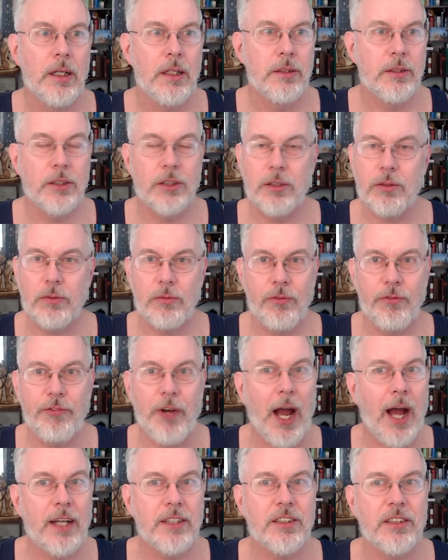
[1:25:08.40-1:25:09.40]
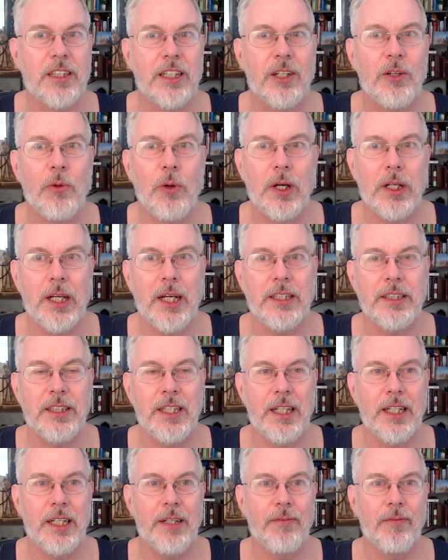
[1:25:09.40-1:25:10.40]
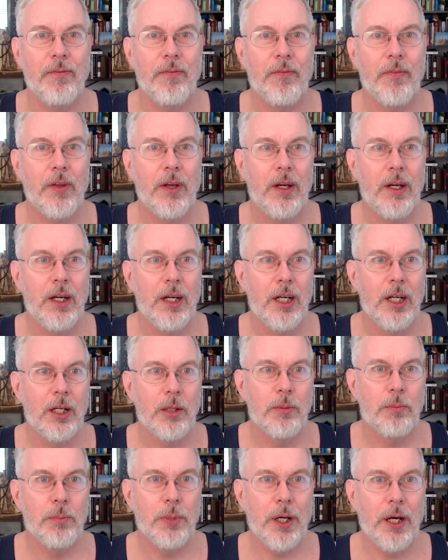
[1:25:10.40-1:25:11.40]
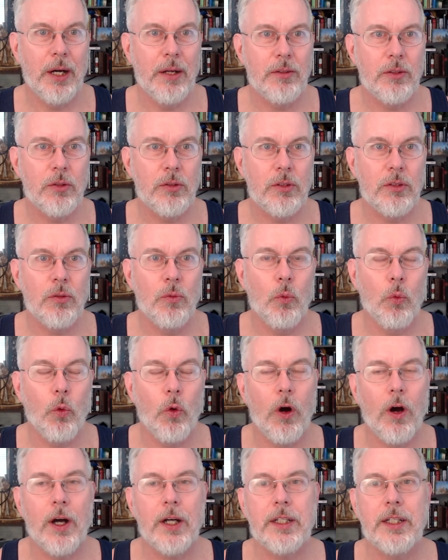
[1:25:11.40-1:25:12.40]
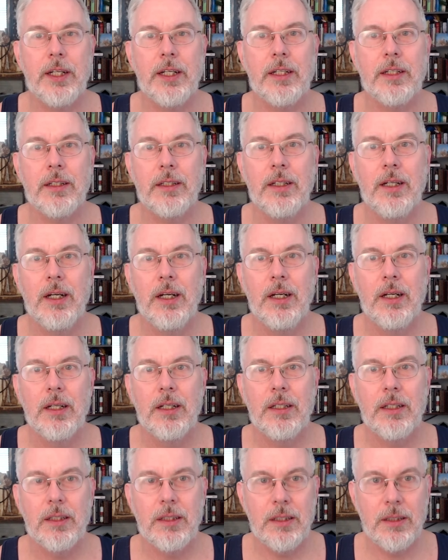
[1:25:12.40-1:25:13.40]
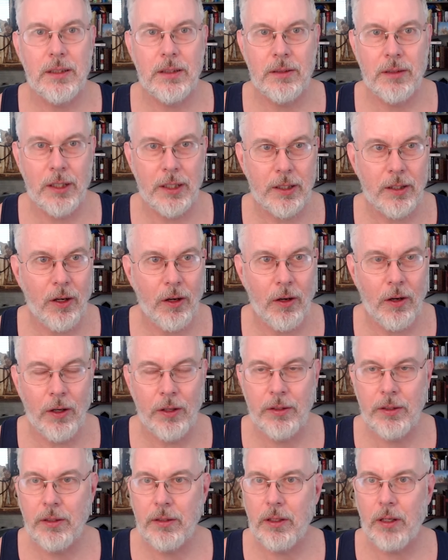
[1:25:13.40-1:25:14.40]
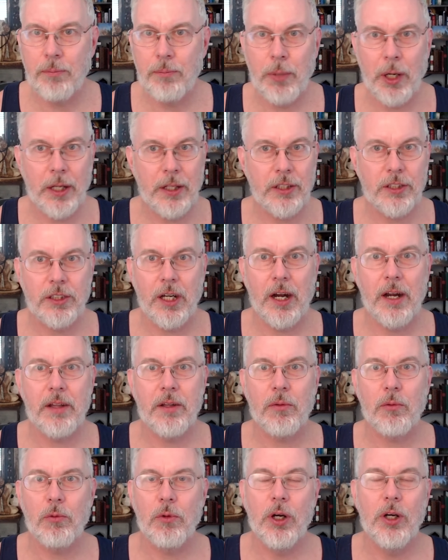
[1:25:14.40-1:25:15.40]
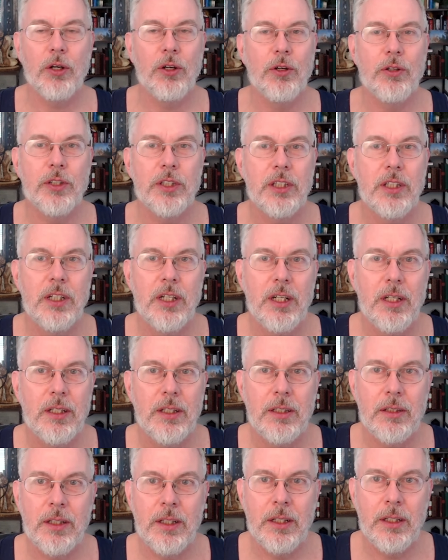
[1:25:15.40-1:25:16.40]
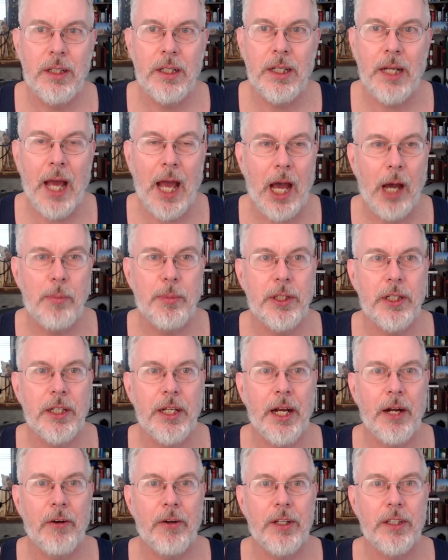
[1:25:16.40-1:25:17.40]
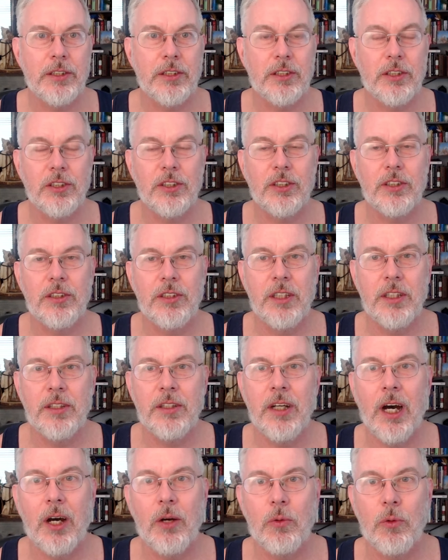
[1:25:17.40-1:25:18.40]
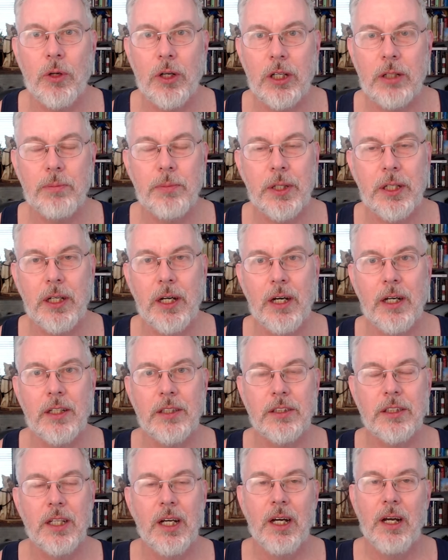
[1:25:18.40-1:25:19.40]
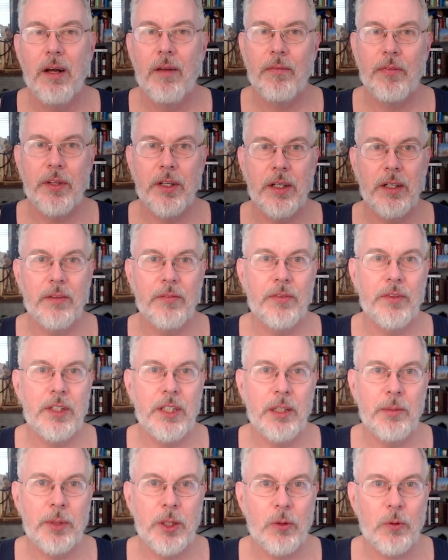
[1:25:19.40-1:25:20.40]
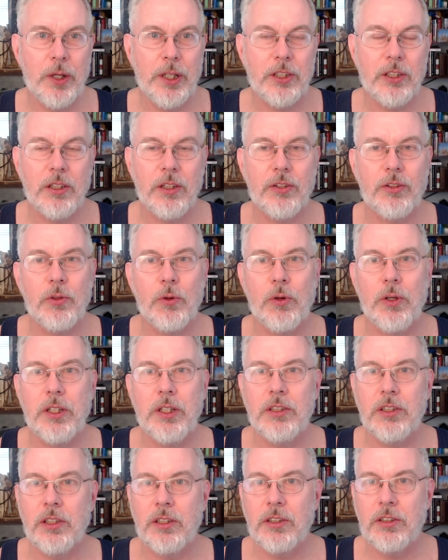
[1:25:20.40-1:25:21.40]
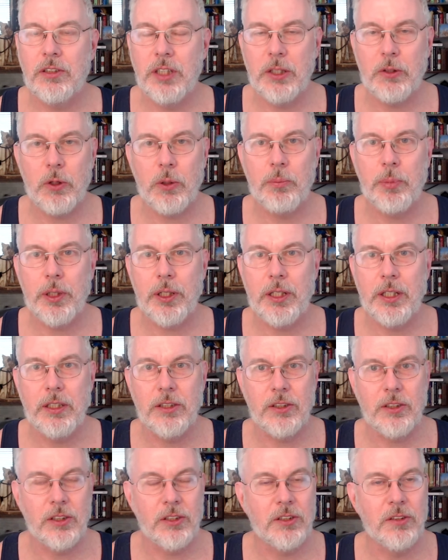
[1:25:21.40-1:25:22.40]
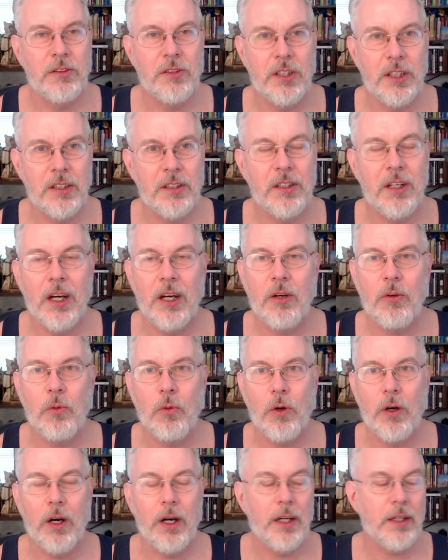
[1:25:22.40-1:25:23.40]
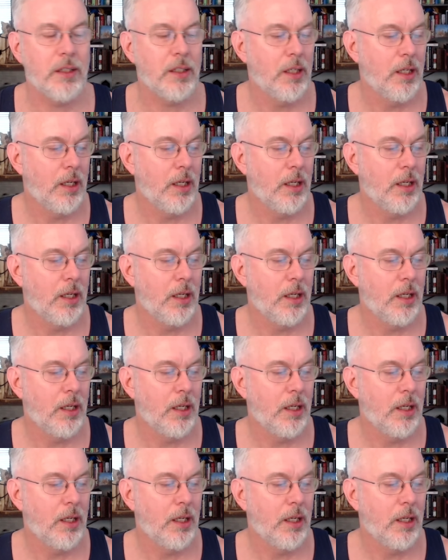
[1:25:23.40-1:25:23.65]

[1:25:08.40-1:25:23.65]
just fasting while I did it. But walking like on by the side of the road in inhabited areas just did not work because the immigration authorities and the secret police just did not want